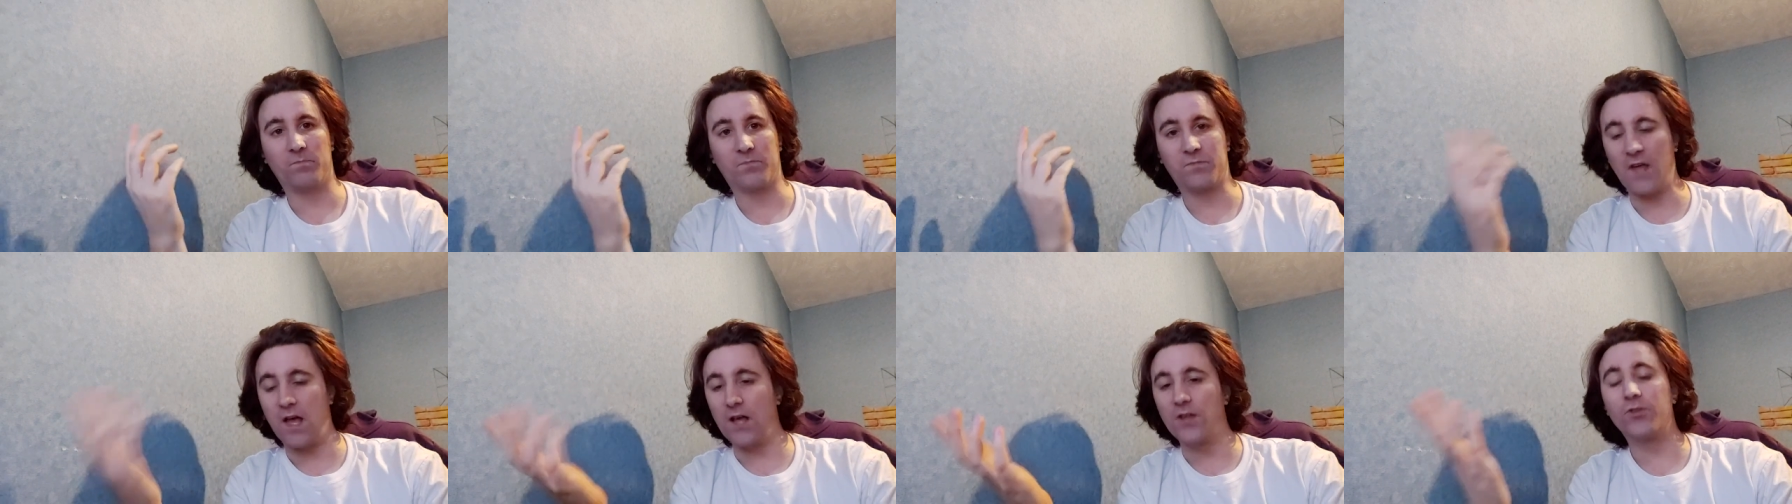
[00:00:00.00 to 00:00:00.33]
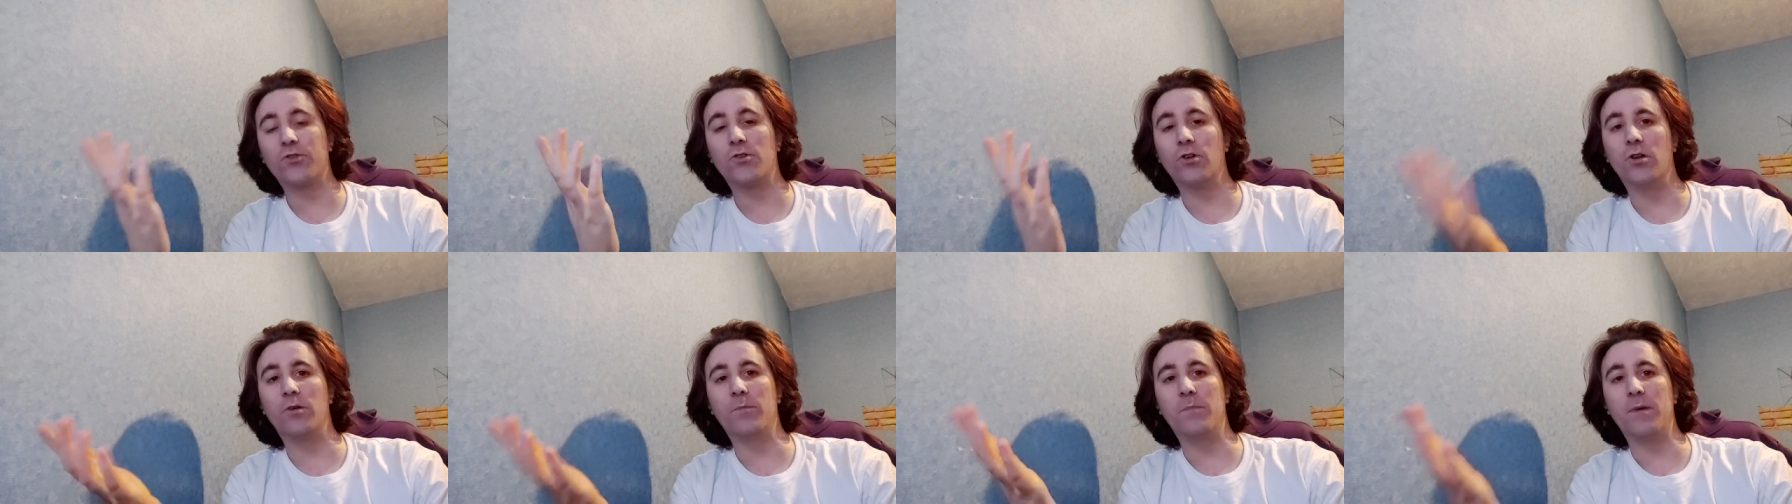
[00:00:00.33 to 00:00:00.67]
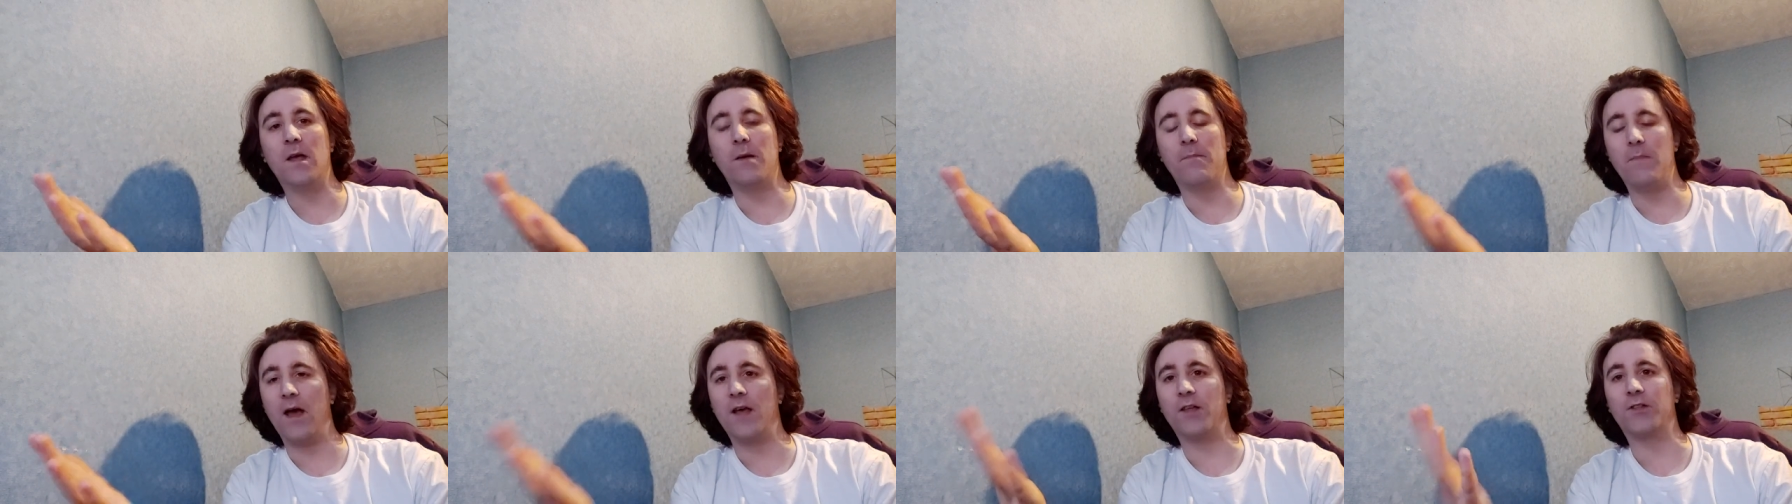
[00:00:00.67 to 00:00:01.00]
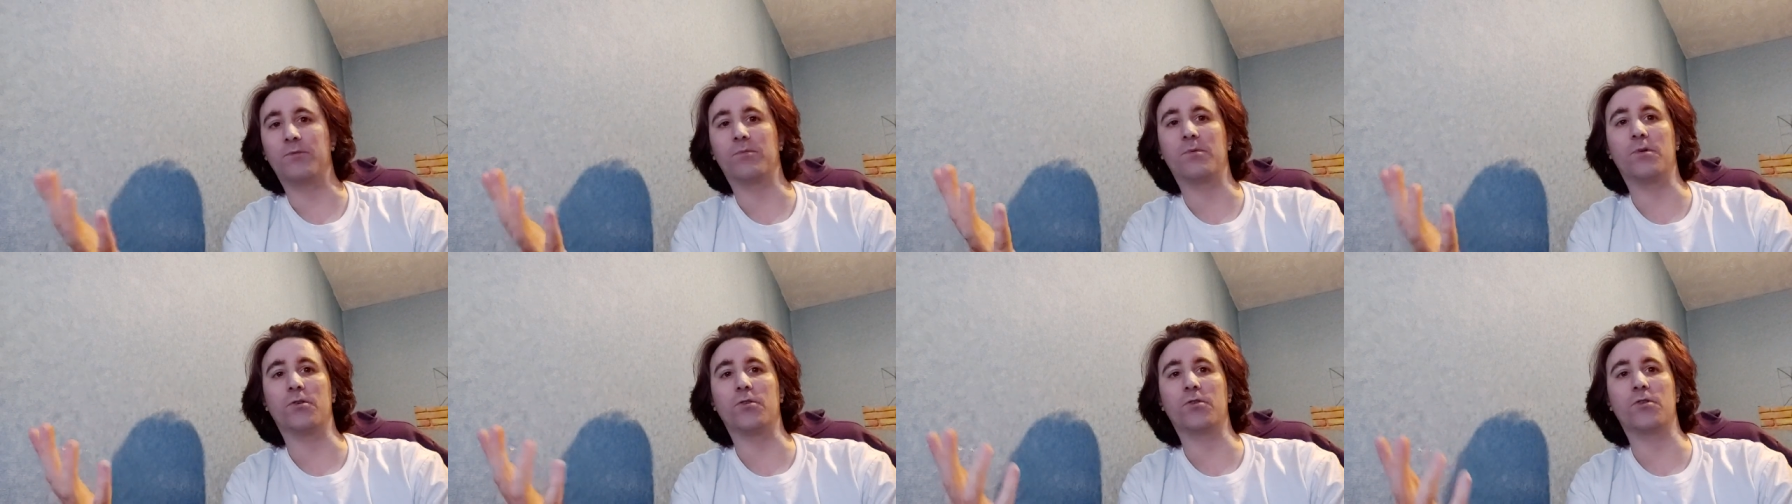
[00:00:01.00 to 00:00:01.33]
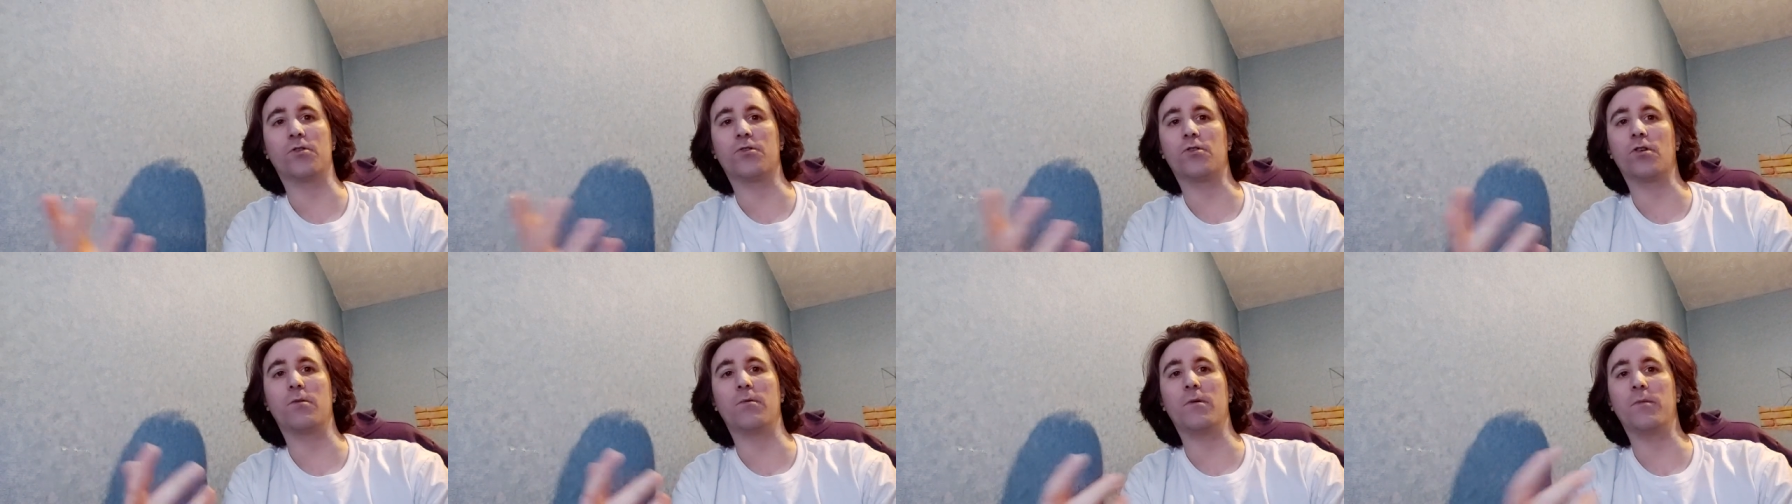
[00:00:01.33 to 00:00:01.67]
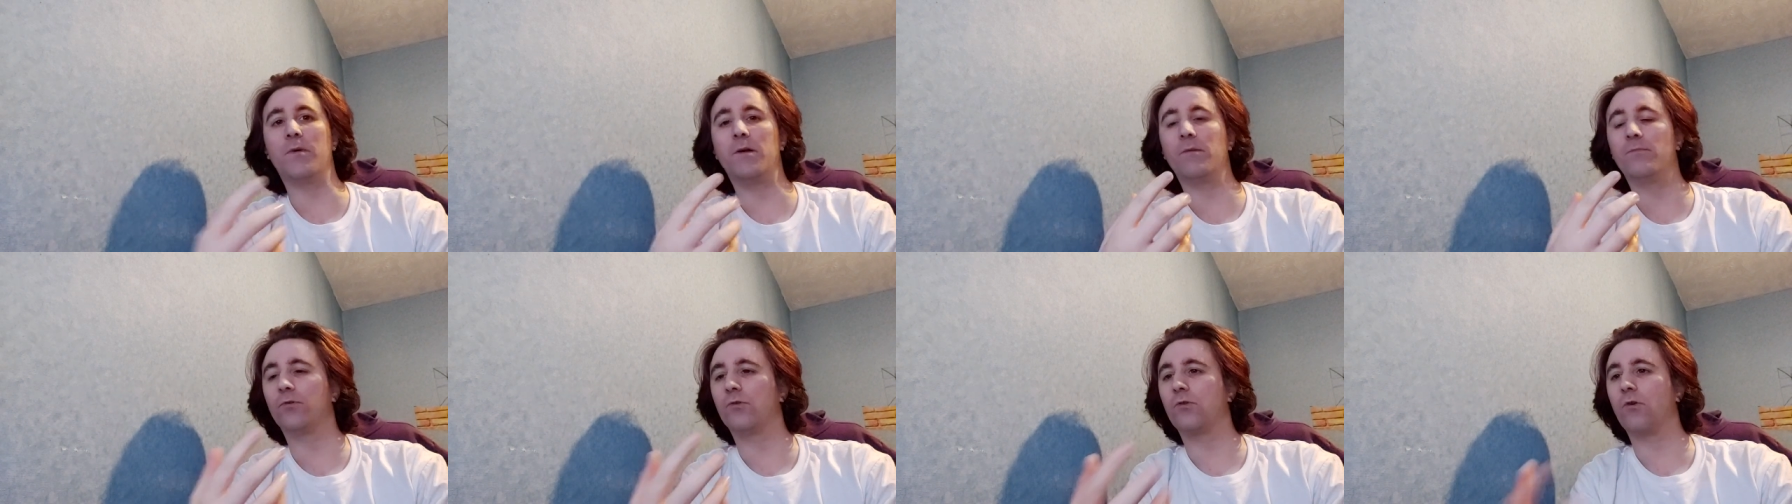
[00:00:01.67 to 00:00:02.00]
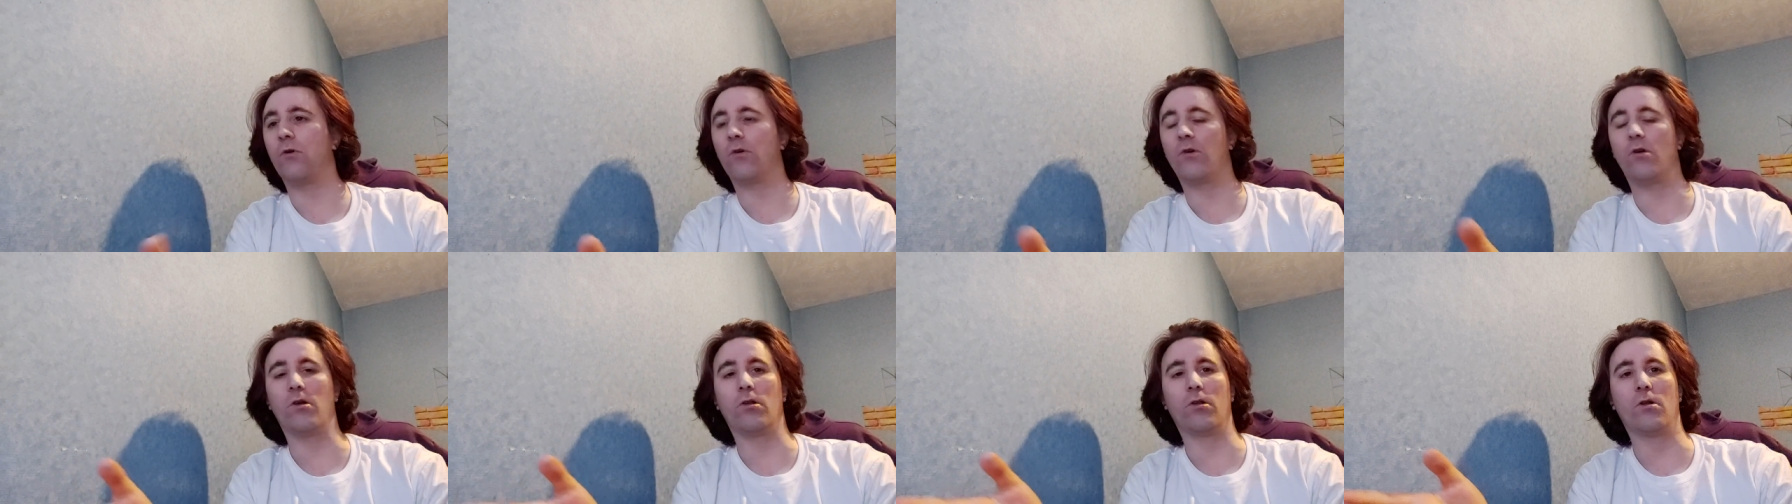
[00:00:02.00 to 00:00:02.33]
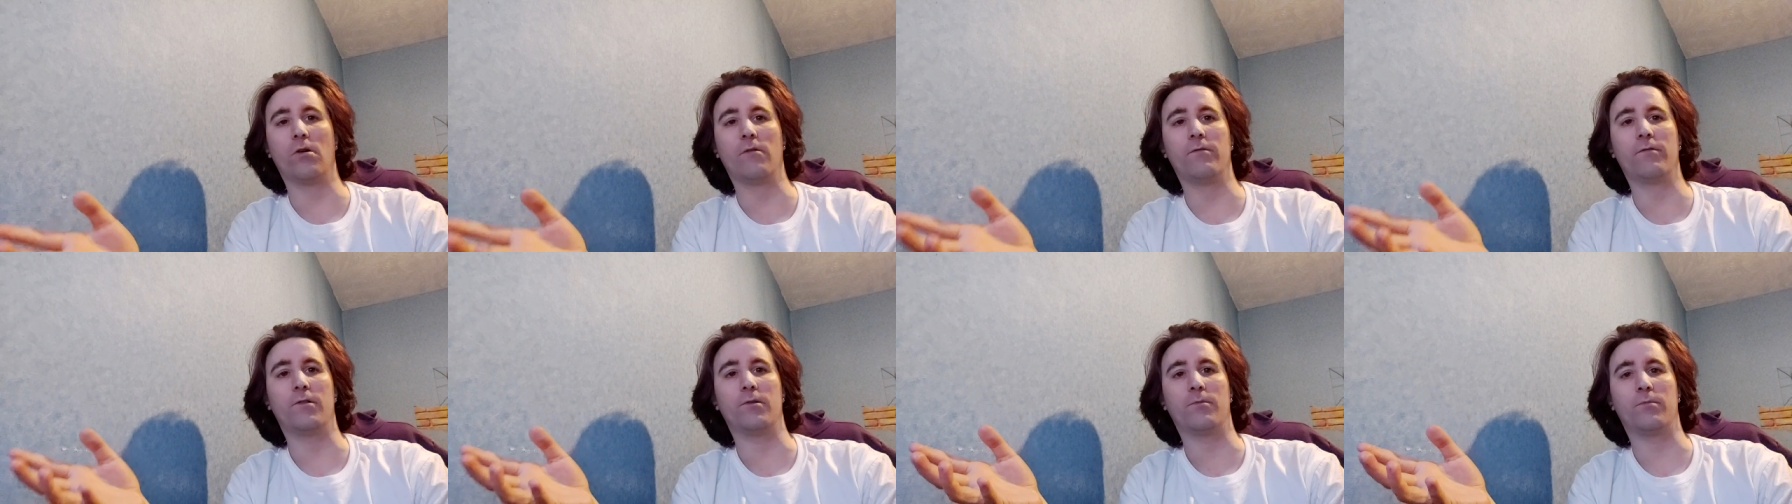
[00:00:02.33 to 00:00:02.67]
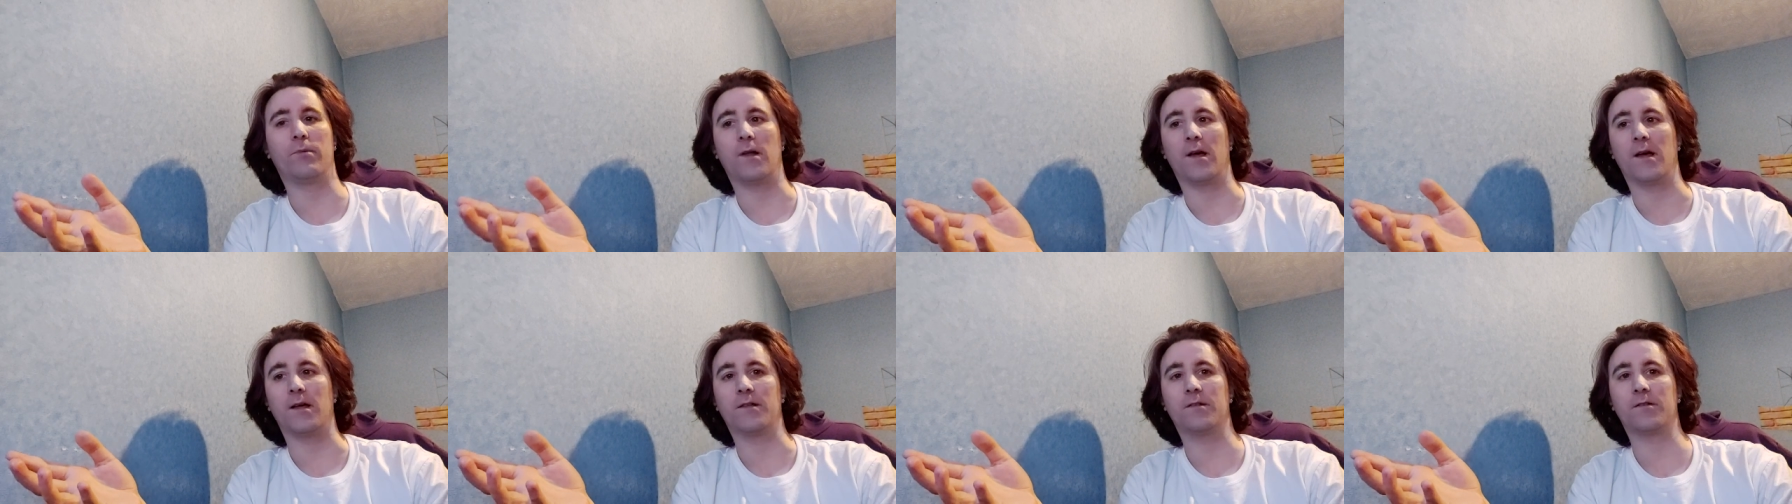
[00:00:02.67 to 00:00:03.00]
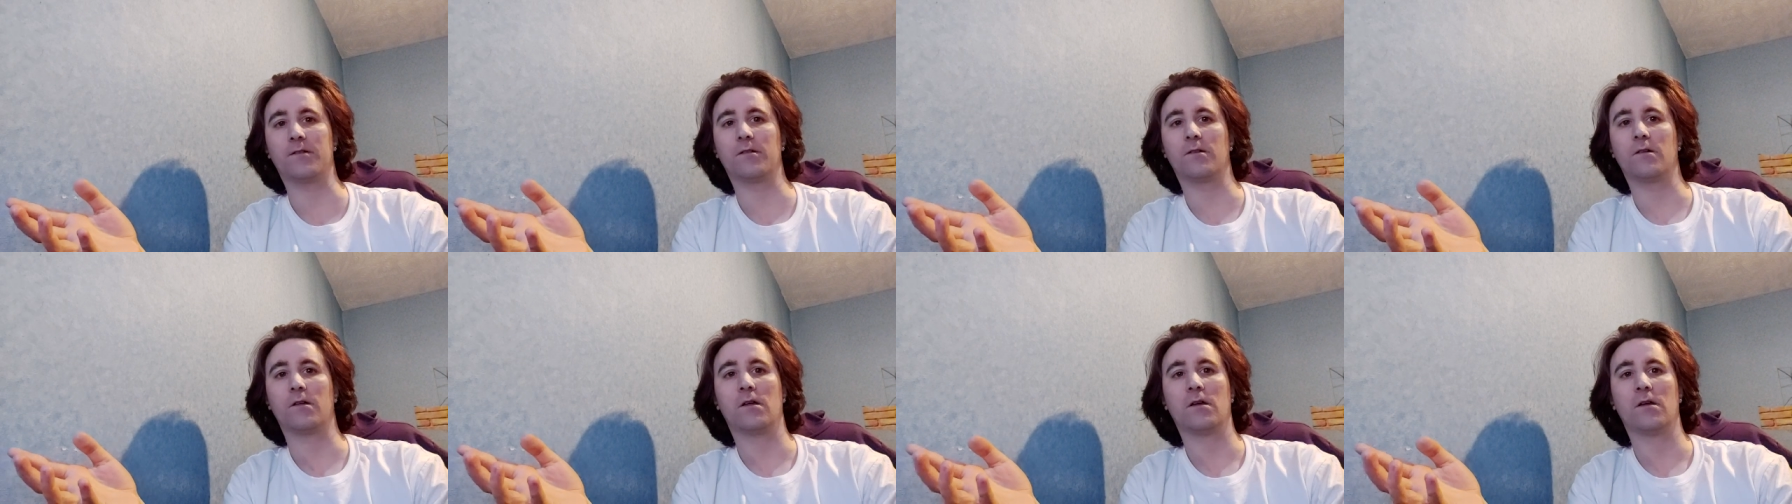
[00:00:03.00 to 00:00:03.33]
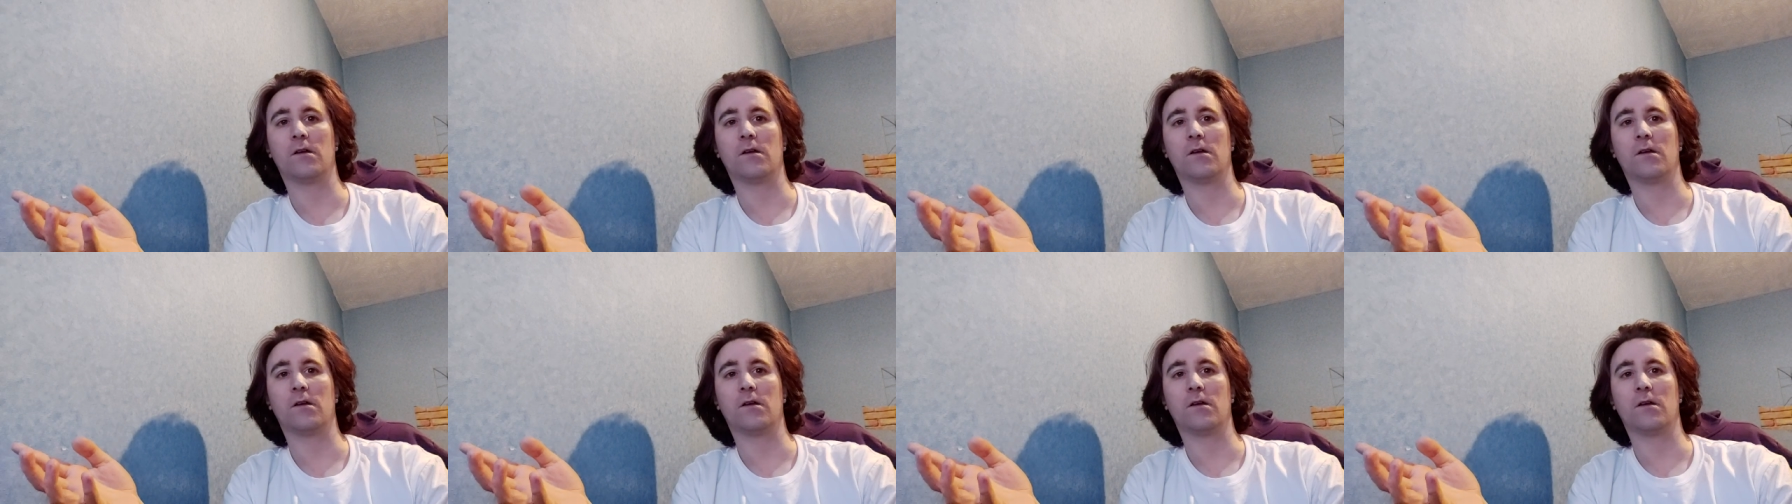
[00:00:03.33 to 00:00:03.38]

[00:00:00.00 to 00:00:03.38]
That's going to be a mess because there's going to be people going all over the place.